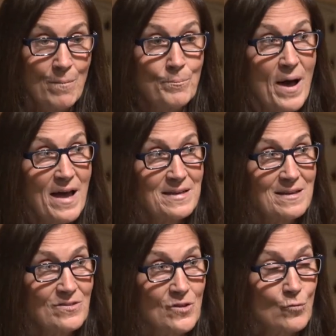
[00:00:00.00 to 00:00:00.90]
But
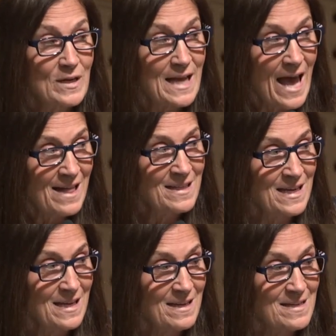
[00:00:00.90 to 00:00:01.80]
the
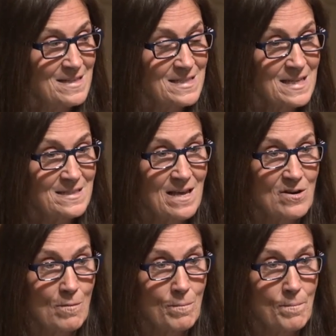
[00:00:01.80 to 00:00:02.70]
reality is that
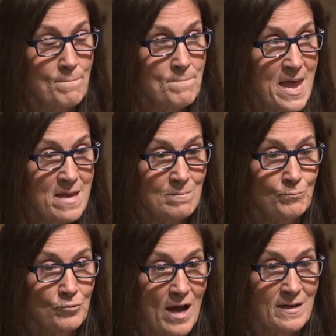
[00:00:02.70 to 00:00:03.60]
our main
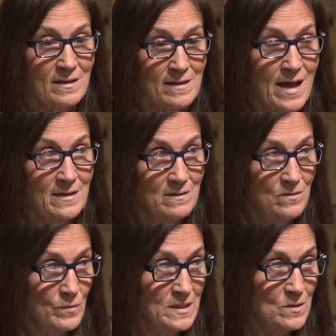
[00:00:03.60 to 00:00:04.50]
product line, and
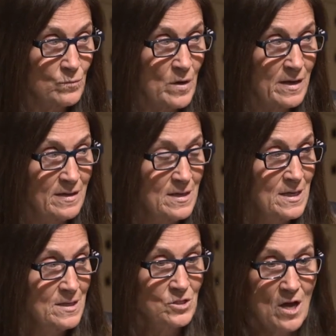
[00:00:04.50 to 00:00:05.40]
the reason why
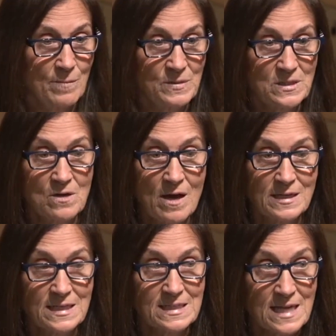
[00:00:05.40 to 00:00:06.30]
Tom is
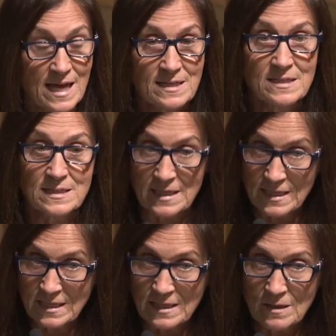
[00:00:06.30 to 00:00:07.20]
nodding his head is
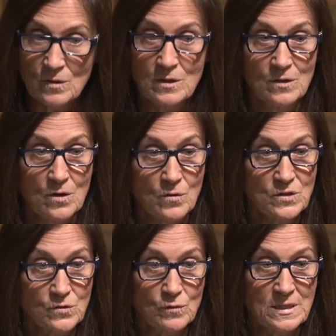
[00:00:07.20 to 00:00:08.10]
he
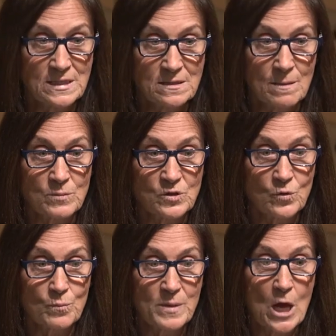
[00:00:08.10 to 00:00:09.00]
goes through these numbers
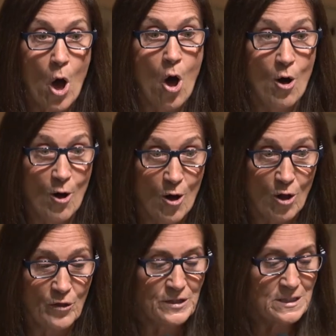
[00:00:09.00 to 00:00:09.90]
with me
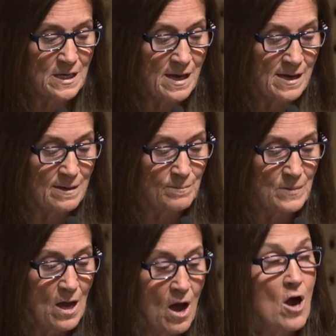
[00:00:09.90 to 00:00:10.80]
all the time.
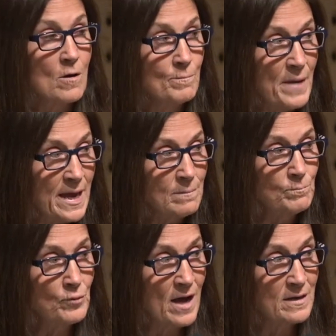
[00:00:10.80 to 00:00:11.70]
Our main
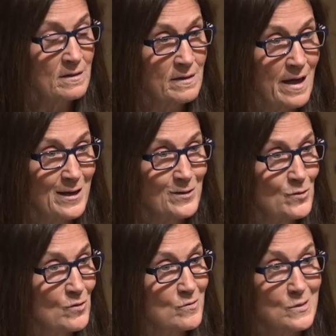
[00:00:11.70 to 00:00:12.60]
product line,
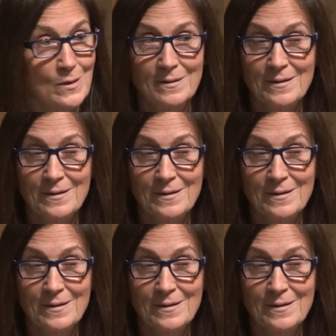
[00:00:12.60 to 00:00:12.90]
those